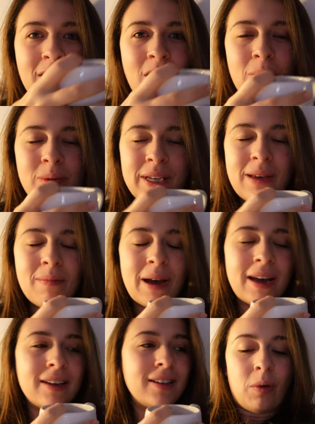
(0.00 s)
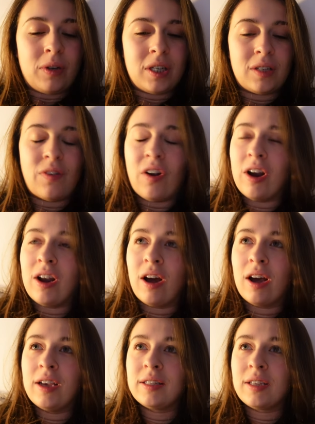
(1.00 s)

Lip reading: a cup of tea in bed, which is very nice.